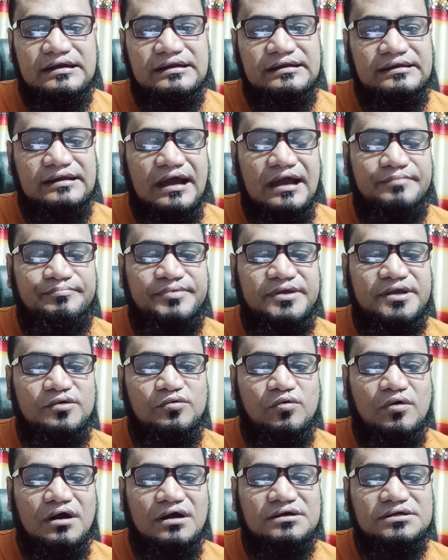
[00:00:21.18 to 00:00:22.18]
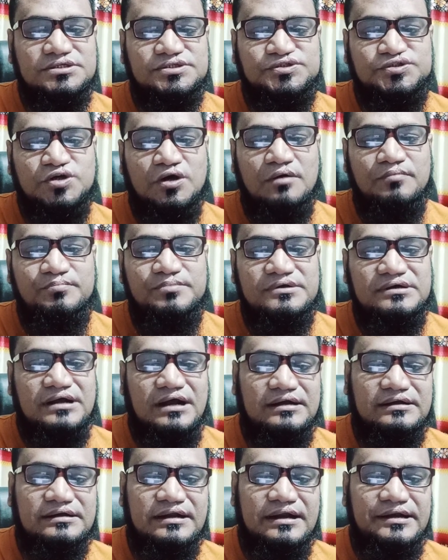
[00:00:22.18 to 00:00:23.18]
typing work job,
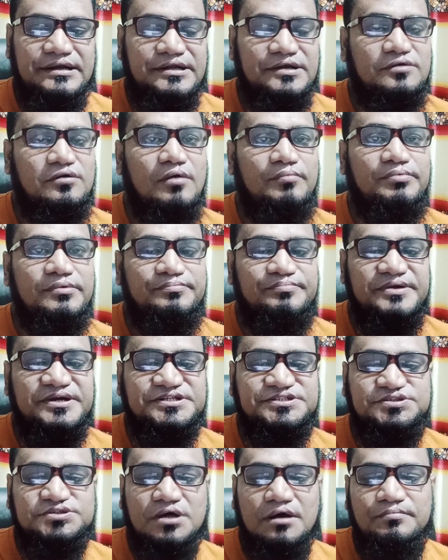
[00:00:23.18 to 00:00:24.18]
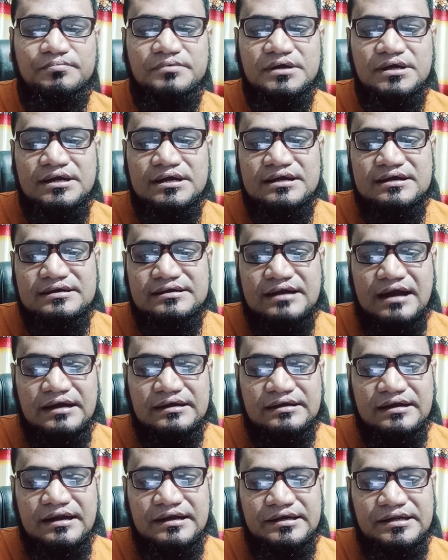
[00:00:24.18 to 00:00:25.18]
data entry copy paste job,
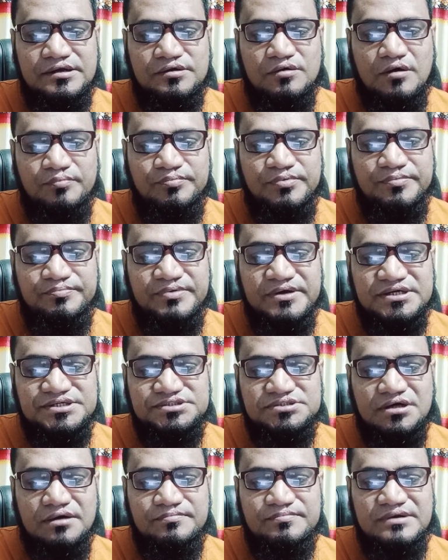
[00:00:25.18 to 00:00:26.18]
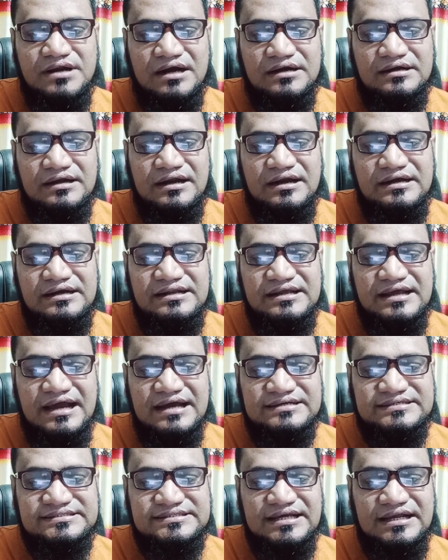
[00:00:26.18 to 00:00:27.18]
data entry copy paste job, data entry
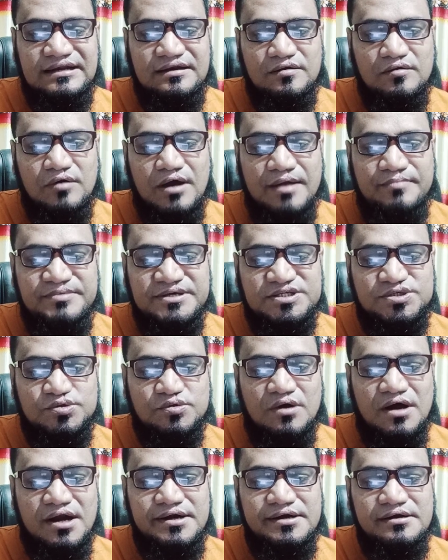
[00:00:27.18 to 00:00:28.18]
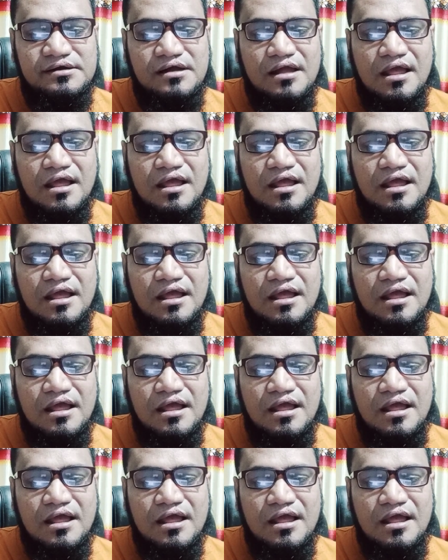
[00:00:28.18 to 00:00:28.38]
Excel, MS Word,